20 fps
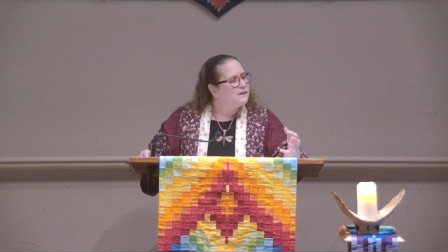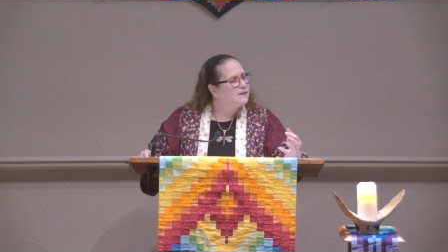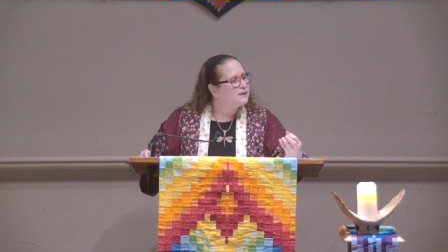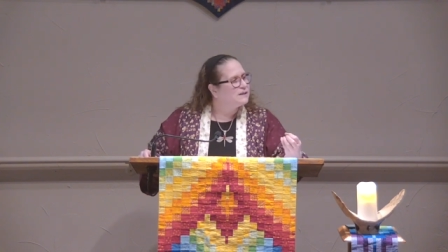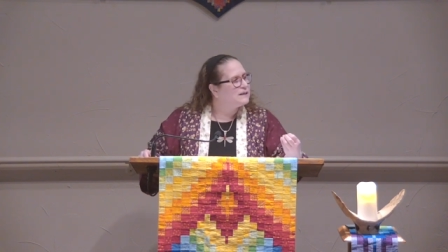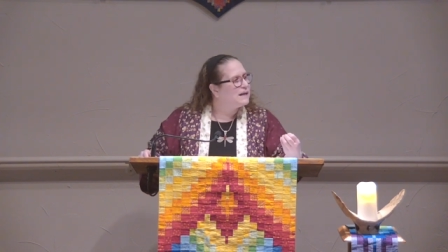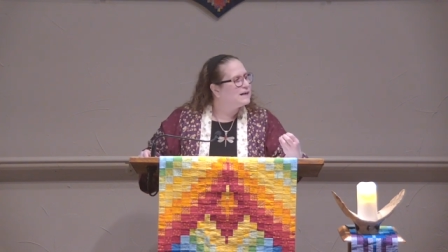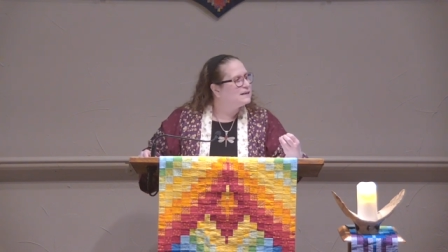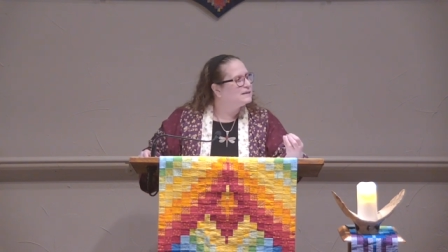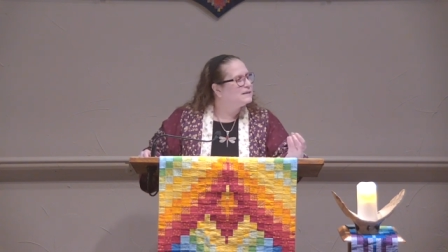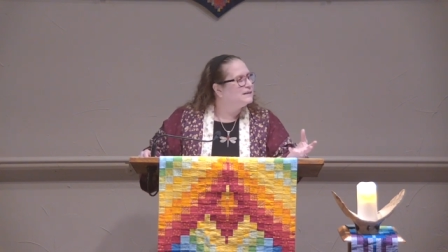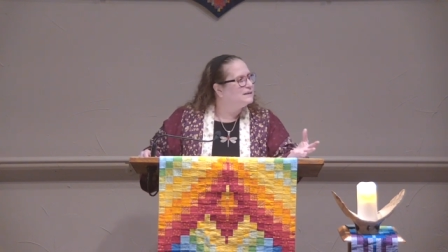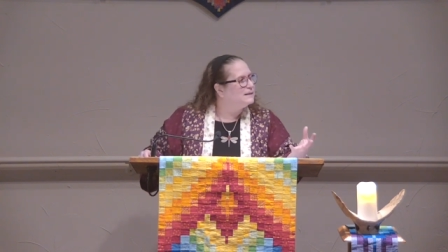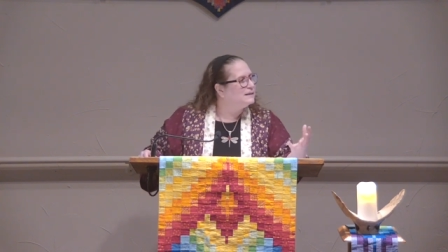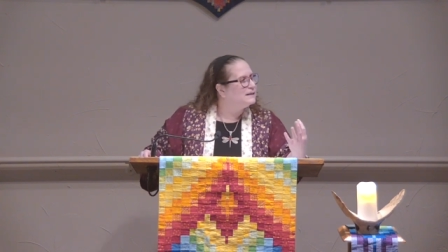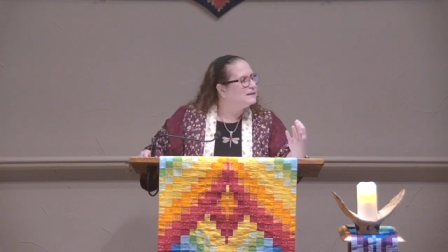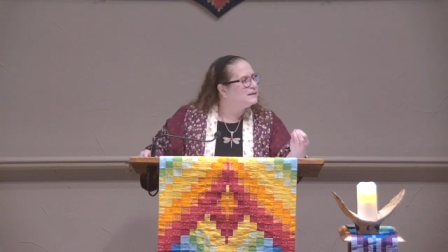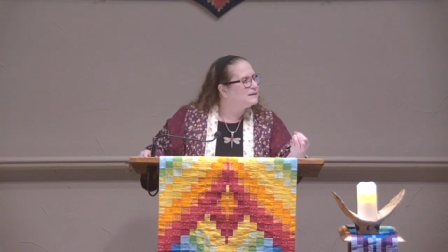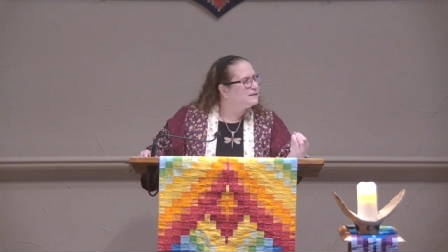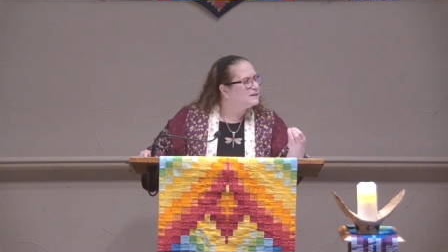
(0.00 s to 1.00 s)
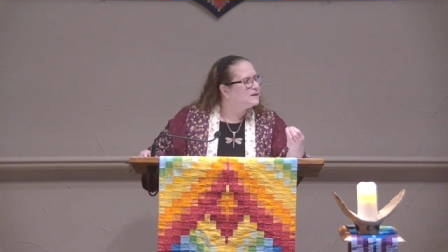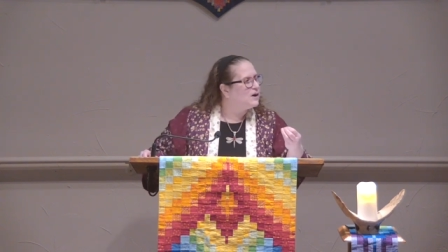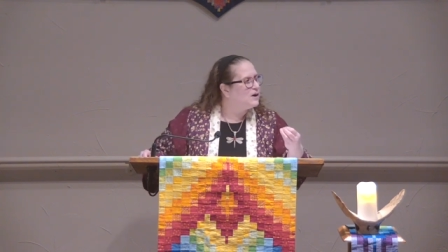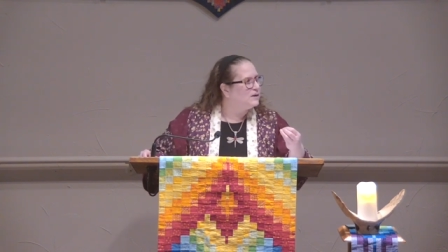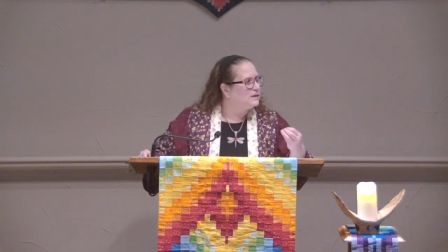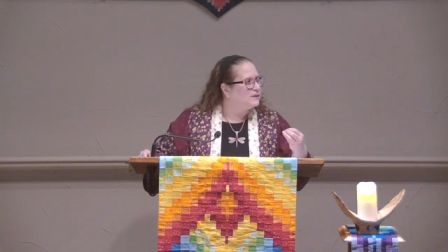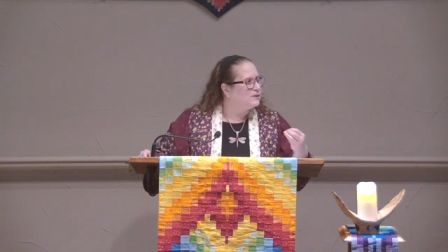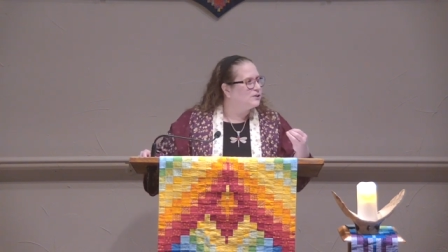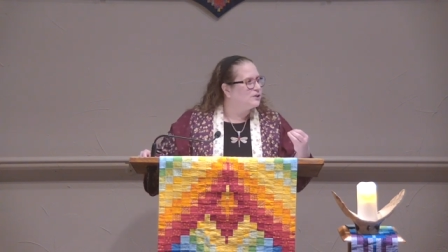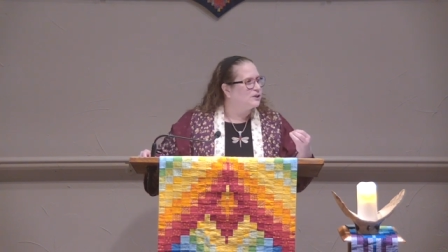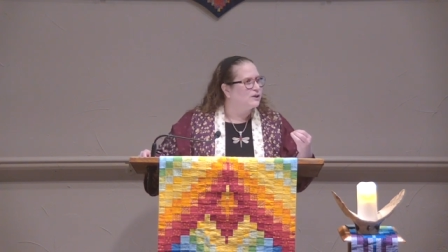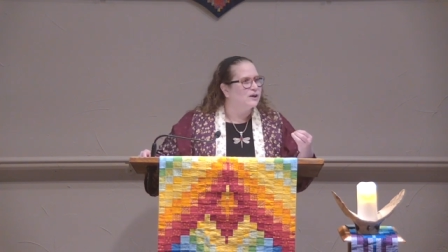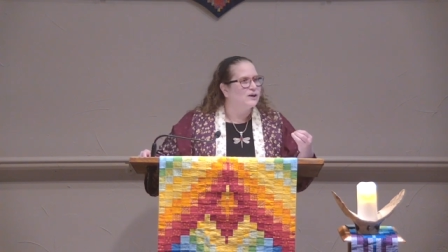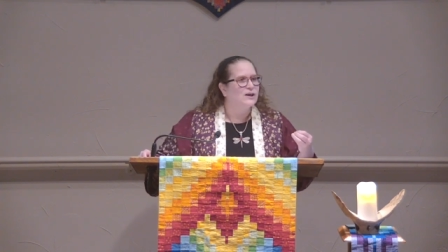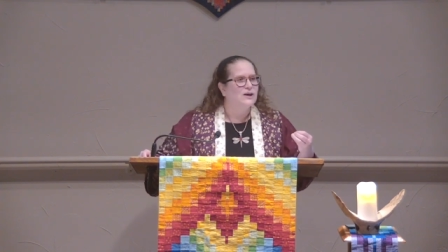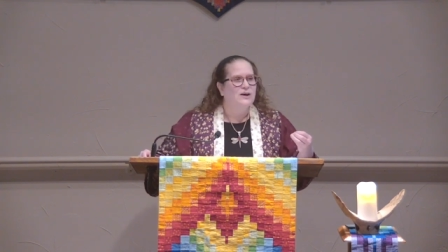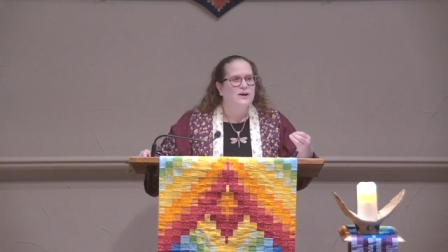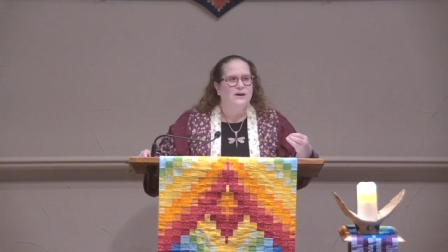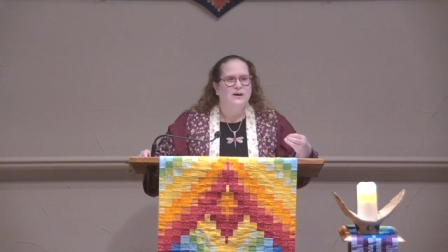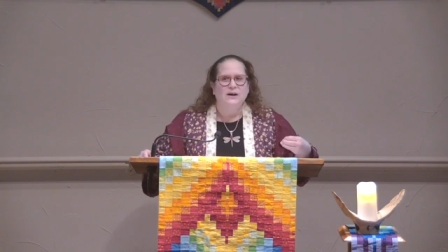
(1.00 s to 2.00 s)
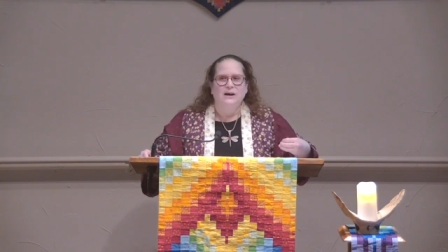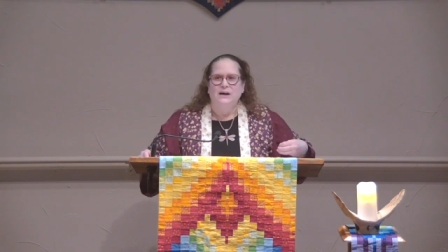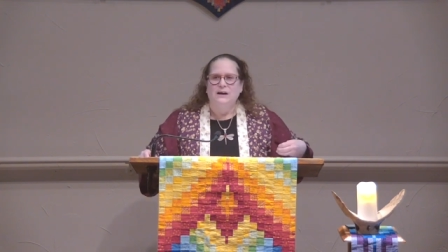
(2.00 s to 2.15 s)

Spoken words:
Just as in this culture,